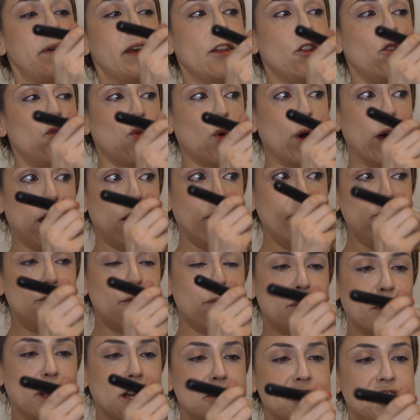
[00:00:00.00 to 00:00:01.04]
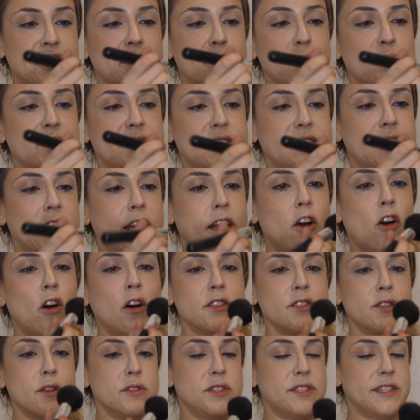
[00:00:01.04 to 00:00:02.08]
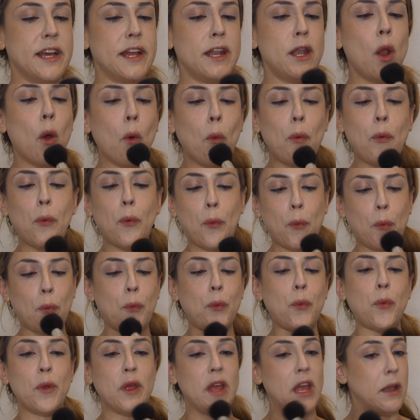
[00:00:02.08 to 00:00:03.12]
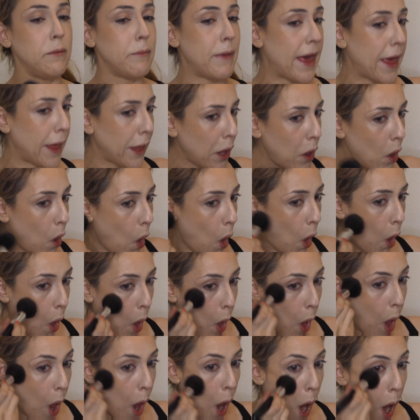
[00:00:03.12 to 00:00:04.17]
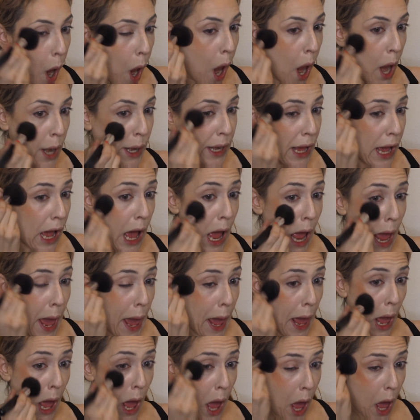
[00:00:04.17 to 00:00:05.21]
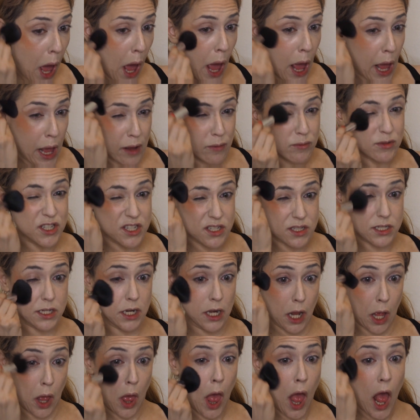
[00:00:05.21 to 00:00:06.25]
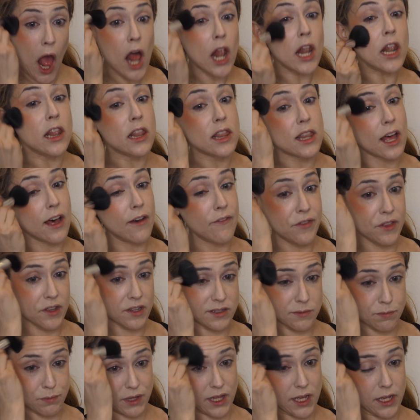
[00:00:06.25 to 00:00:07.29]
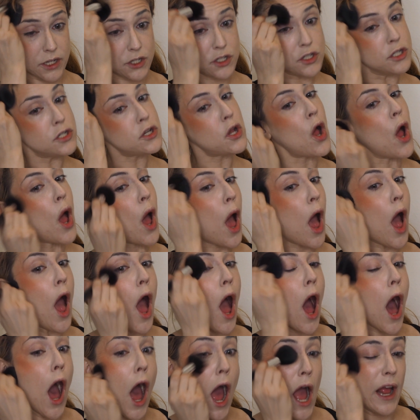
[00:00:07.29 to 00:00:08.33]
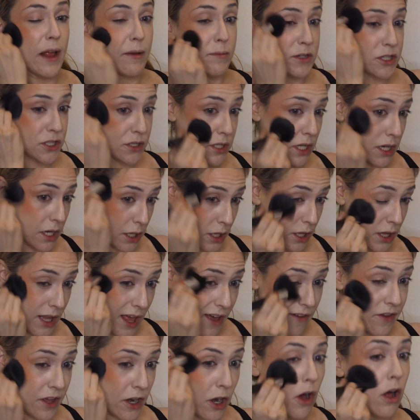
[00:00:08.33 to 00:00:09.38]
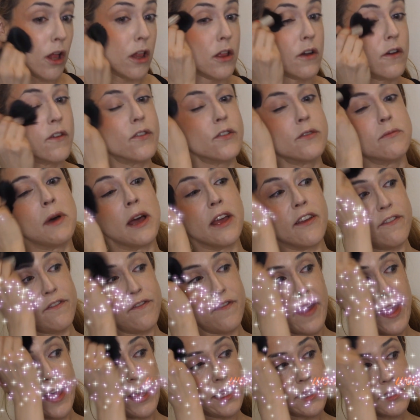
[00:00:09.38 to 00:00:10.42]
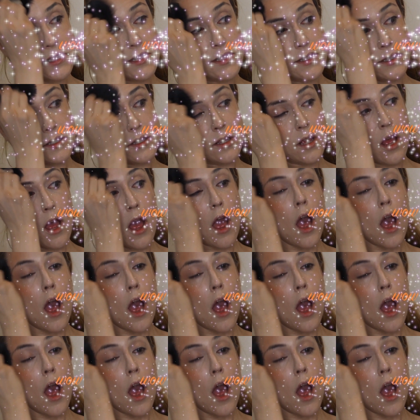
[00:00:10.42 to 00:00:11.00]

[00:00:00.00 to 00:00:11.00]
P12 brush that was also sent in May. And I am just gonna love this blush. I am just gonna love it all over my face